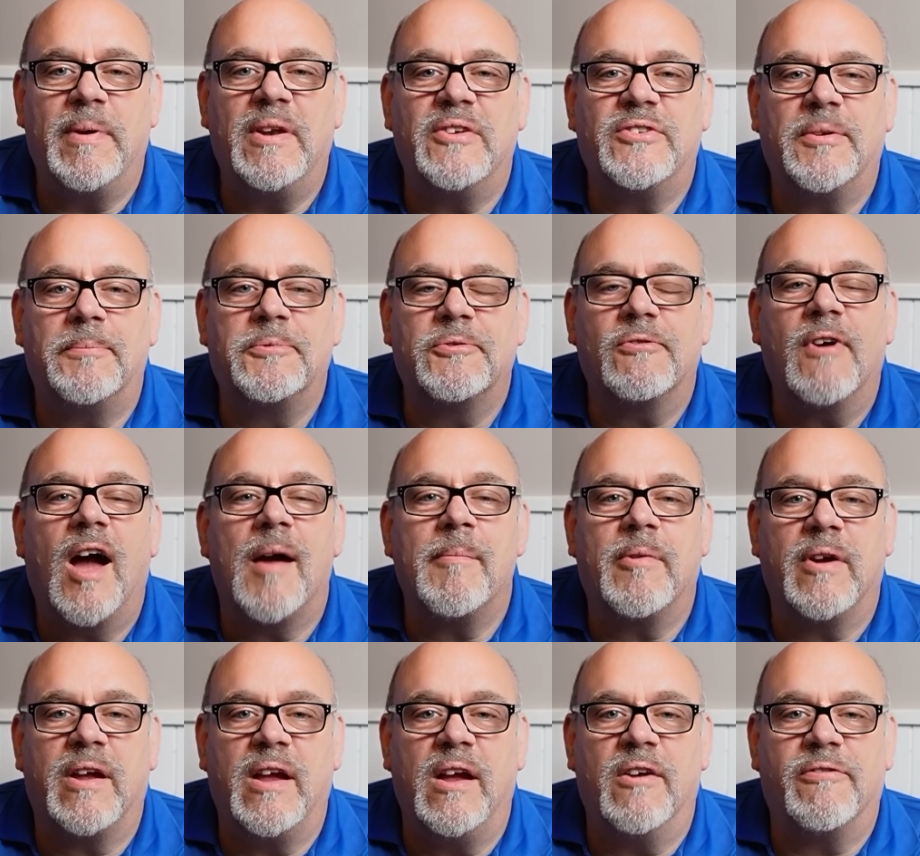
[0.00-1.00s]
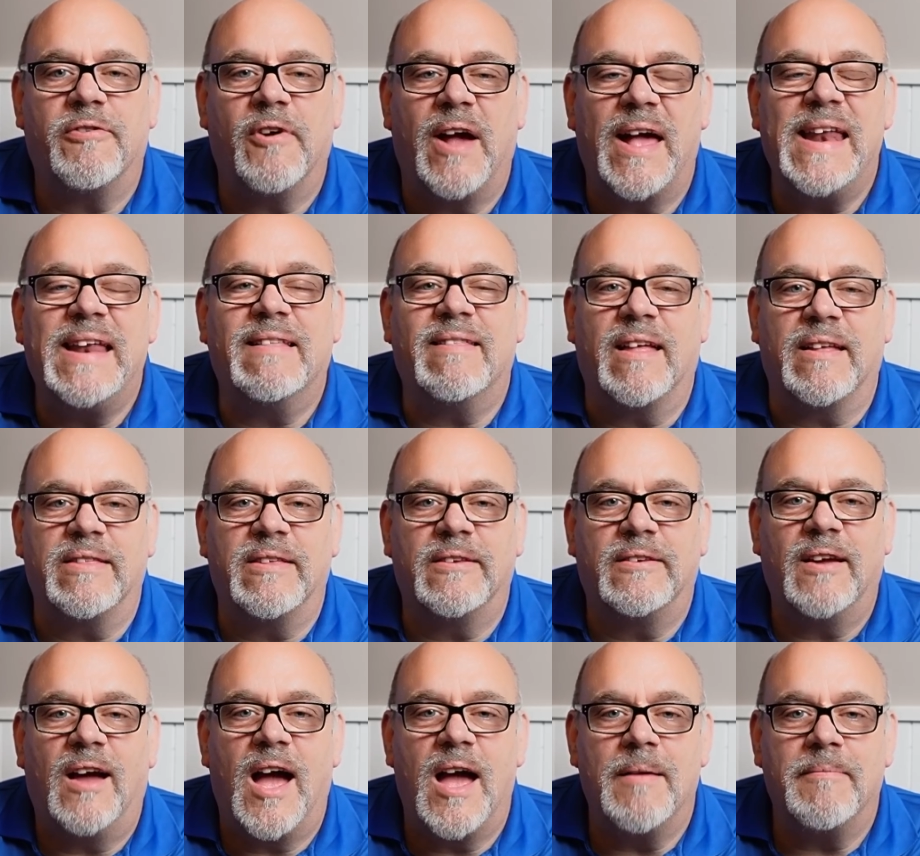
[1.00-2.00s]
been a subscriber here for any length of
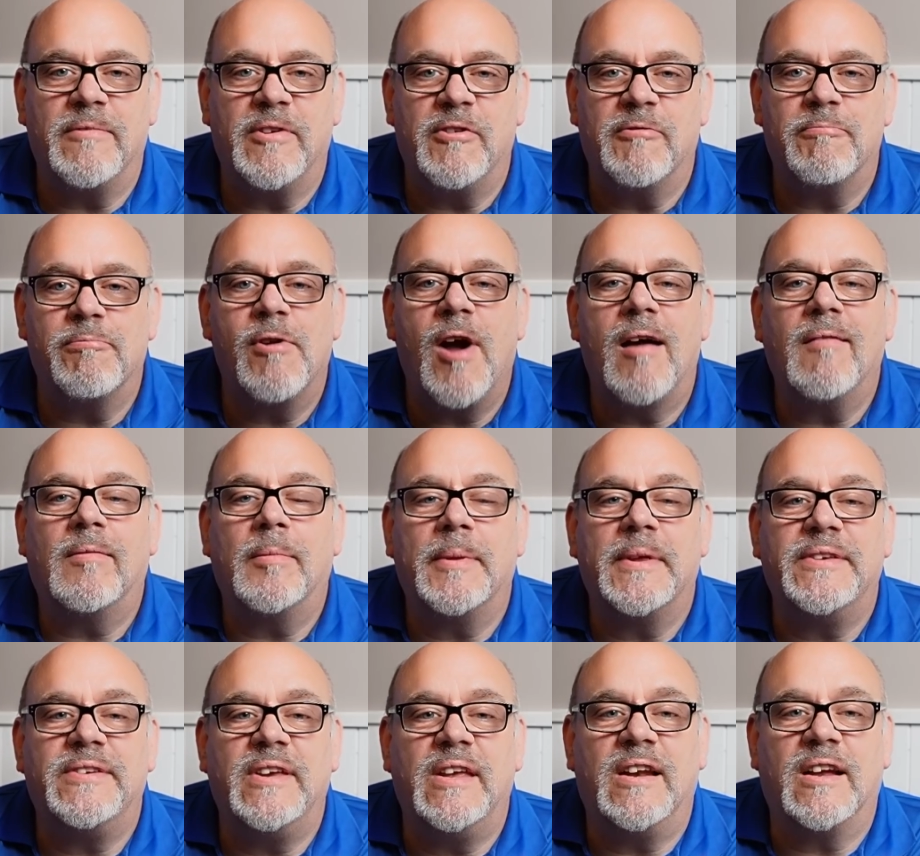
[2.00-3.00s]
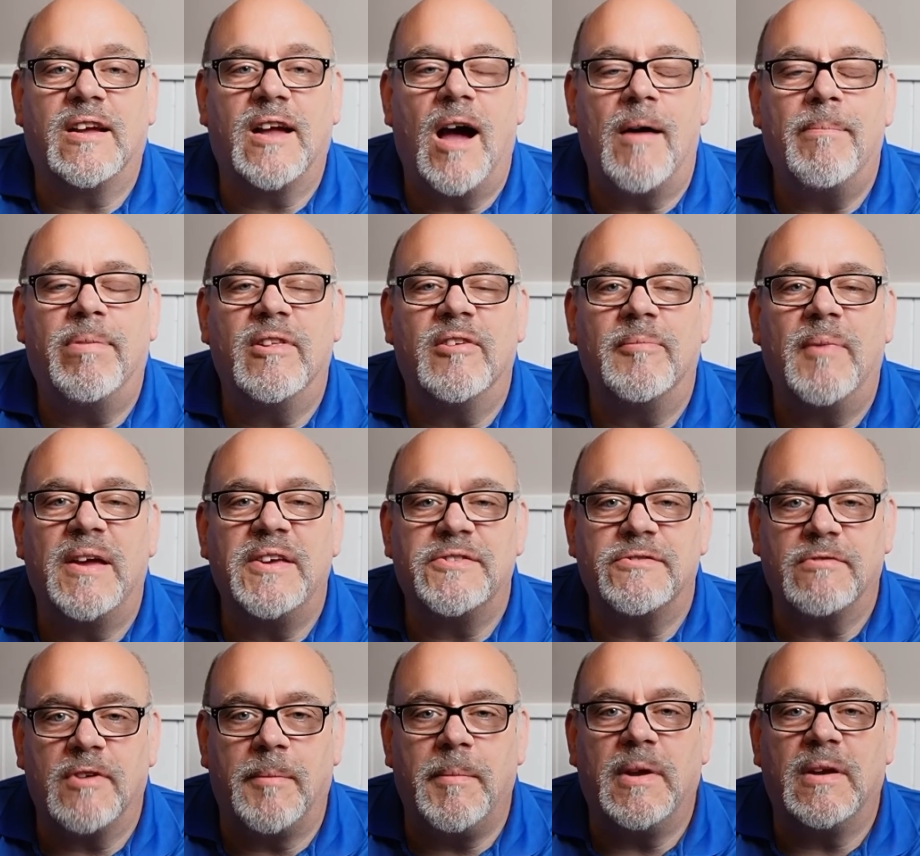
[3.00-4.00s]
time, you've probably seen a couple of my
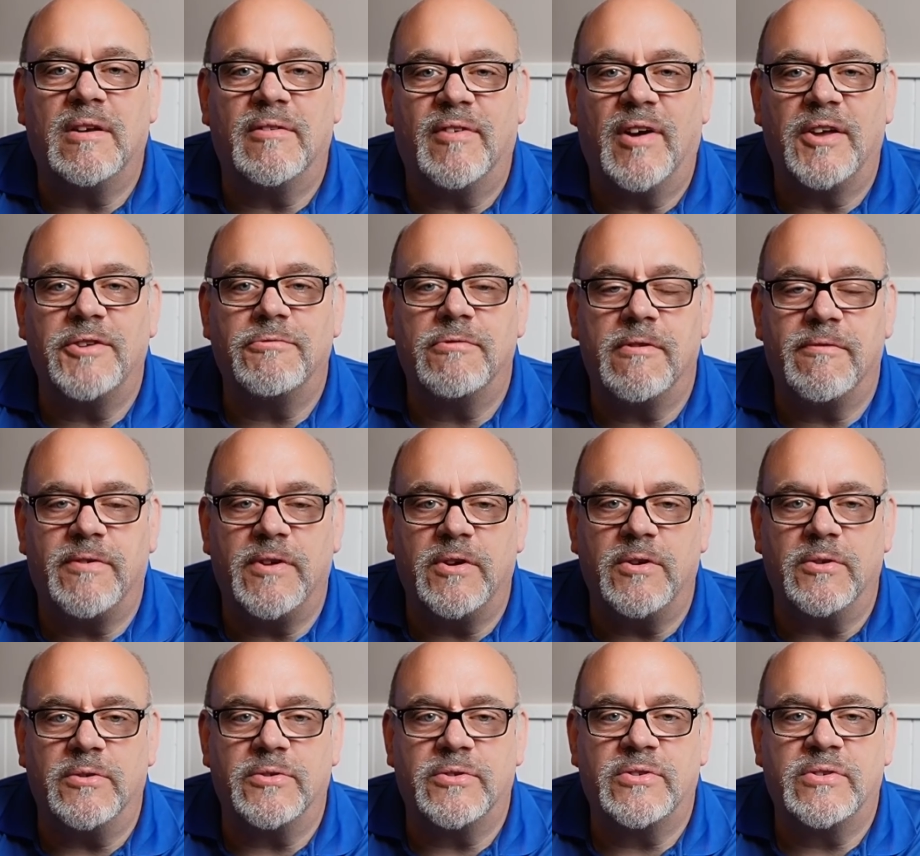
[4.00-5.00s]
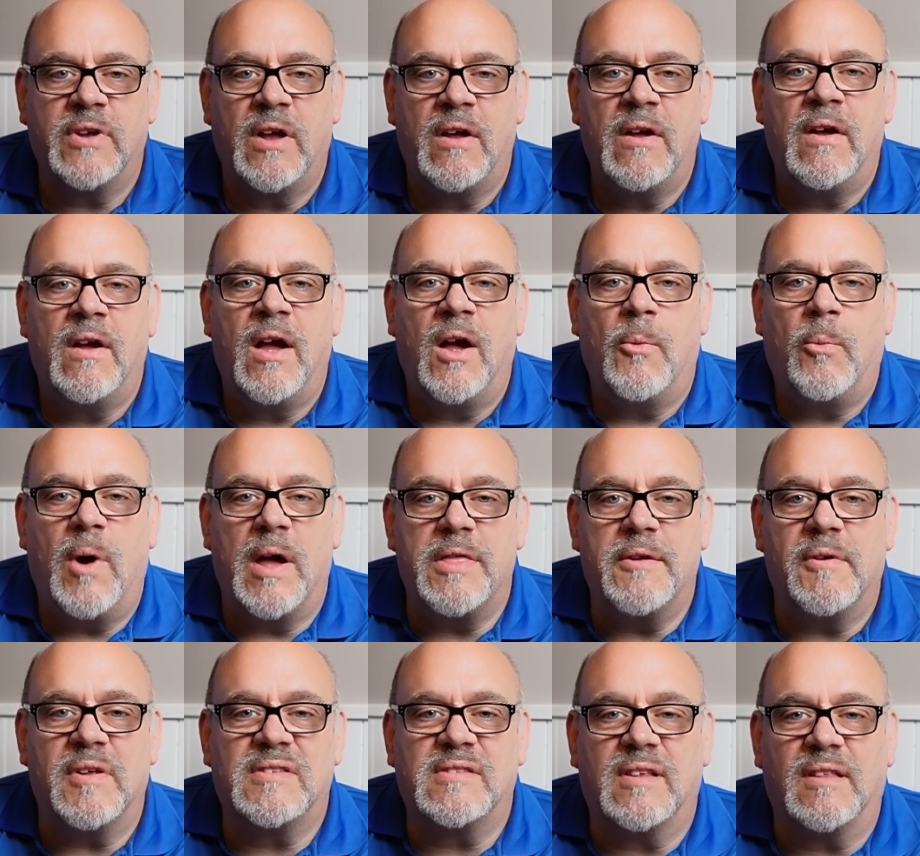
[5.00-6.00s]
streaming device reviews.
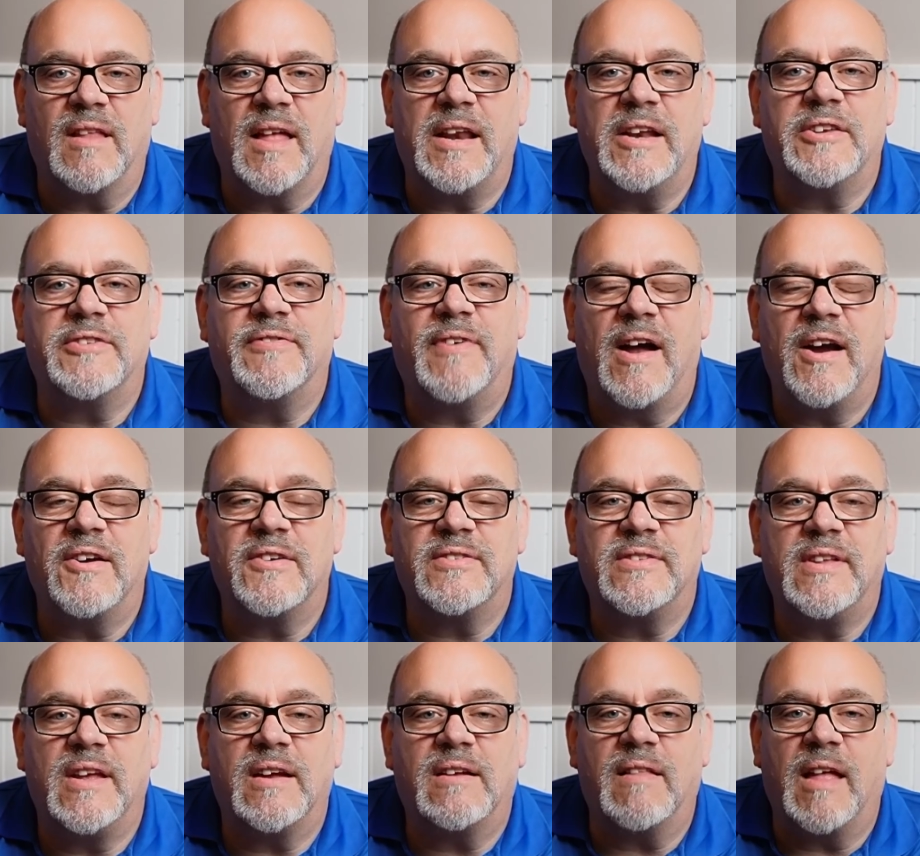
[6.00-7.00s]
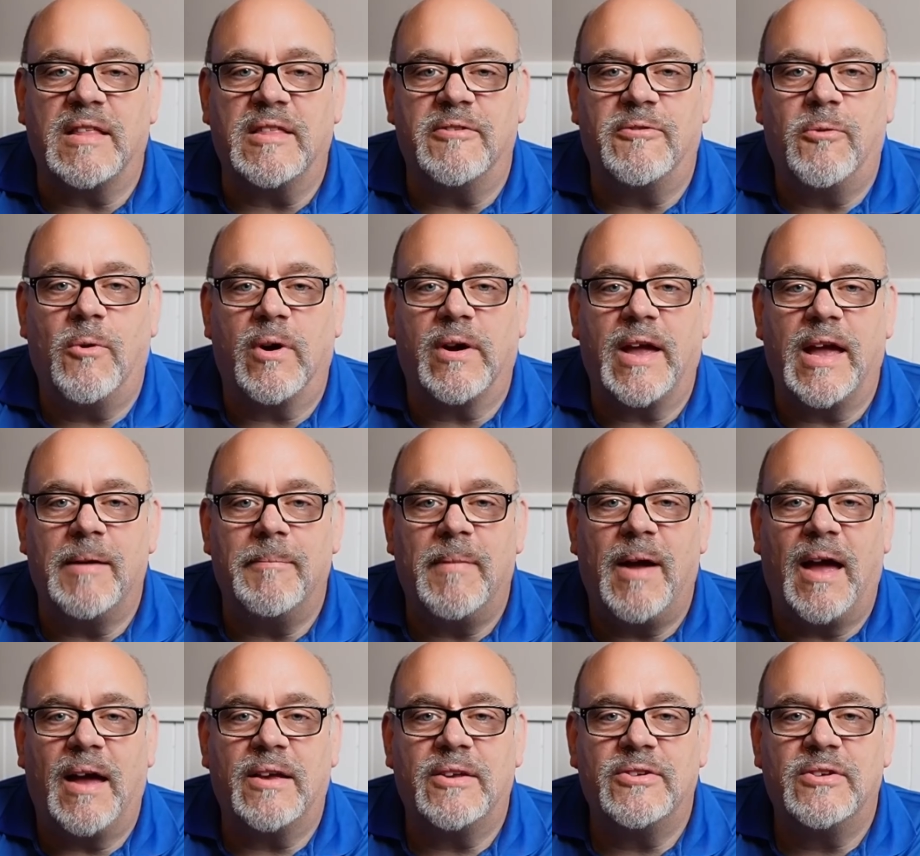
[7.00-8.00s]
Whether it's the latest Fire Stick like the 4K
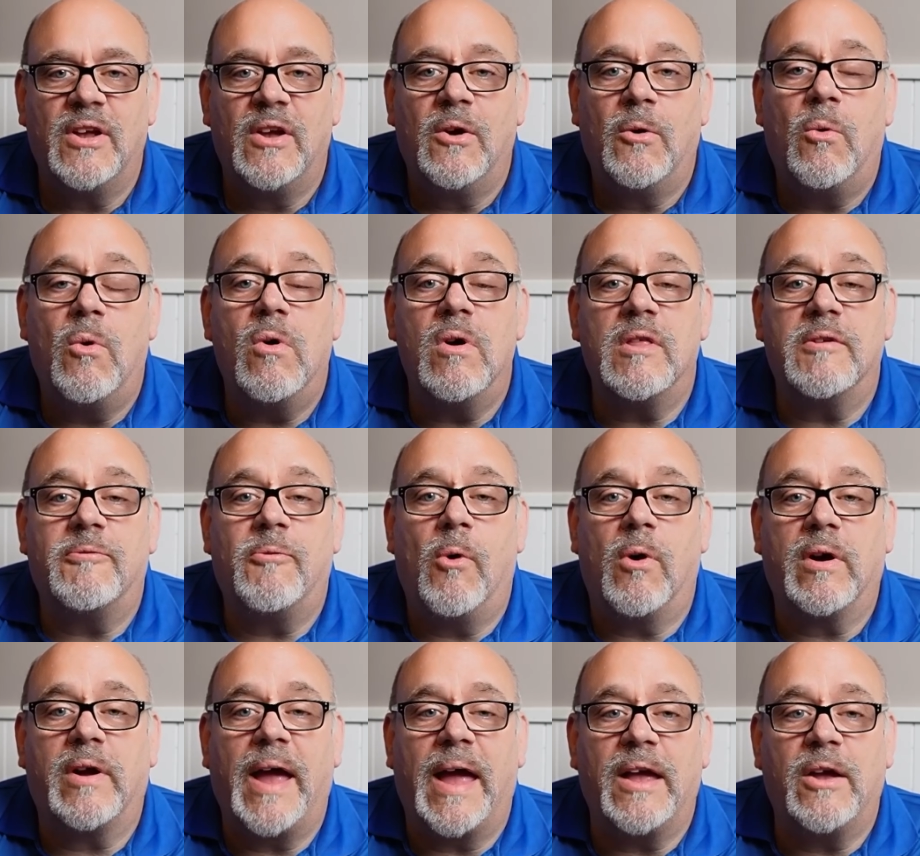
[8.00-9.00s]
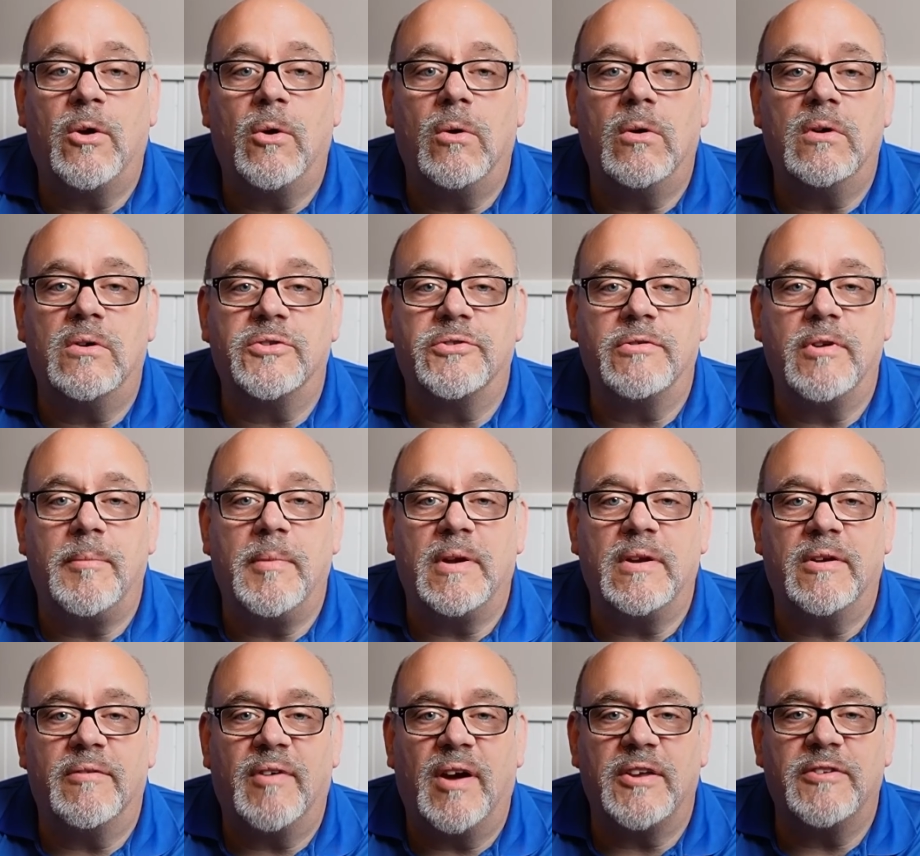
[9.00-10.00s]
Max or the 4K Google
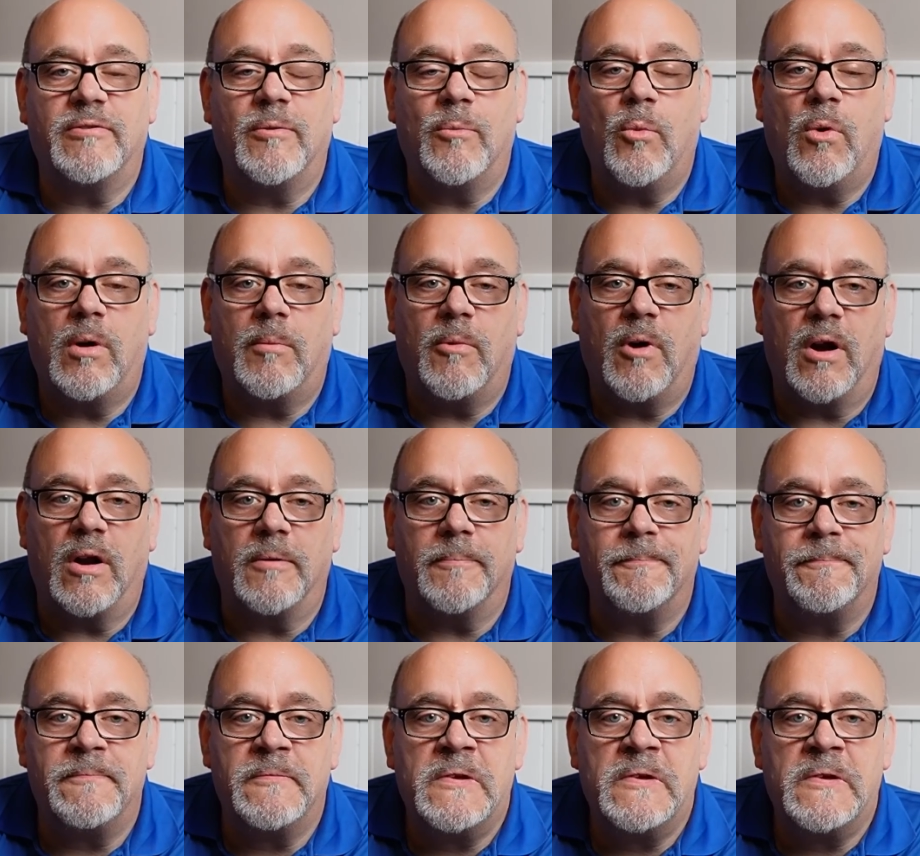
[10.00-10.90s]
streaming device from Walmart.